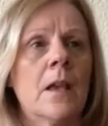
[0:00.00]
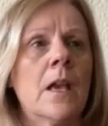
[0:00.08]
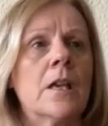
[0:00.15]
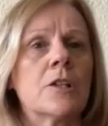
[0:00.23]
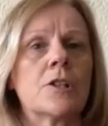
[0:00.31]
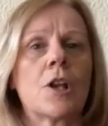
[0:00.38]

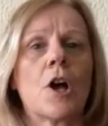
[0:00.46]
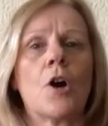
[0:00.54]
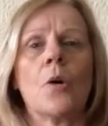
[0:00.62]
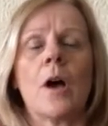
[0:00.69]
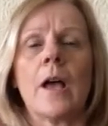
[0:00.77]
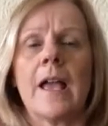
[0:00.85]

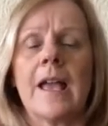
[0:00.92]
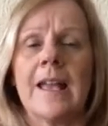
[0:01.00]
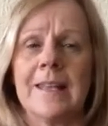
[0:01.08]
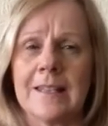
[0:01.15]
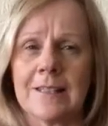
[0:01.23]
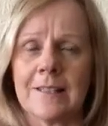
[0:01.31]
So it
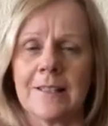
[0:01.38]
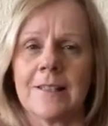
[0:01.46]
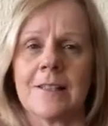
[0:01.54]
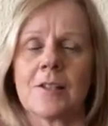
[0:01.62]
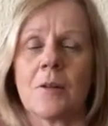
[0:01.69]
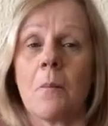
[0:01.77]

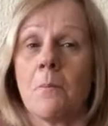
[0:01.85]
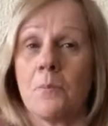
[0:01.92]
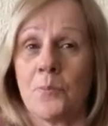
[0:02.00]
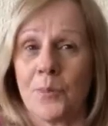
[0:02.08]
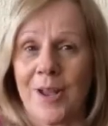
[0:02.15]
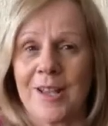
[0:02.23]
isn't
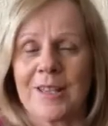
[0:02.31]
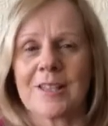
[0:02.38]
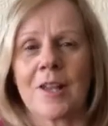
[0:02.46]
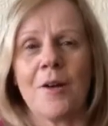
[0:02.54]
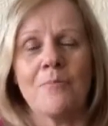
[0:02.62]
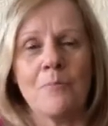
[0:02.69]

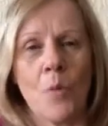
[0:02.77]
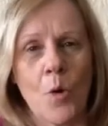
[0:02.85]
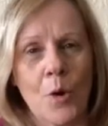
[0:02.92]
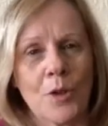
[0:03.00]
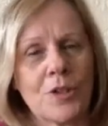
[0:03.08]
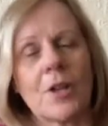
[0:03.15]
bricks and
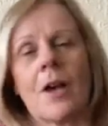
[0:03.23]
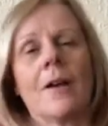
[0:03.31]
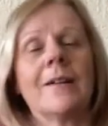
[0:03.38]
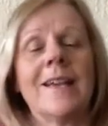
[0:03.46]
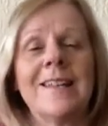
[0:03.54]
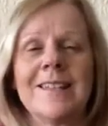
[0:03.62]

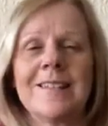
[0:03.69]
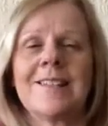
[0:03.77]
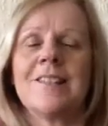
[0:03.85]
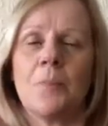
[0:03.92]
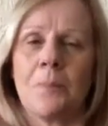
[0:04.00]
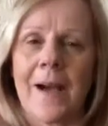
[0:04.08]
mortar, it is that
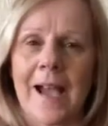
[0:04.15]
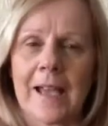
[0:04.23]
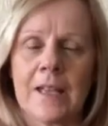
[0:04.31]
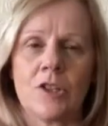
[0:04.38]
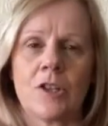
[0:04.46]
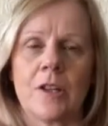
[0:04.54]
you're
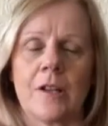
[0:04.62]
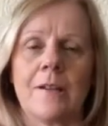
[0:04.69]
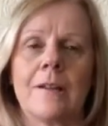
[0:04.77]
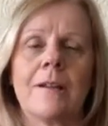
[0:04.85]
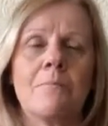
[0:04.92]
packaging,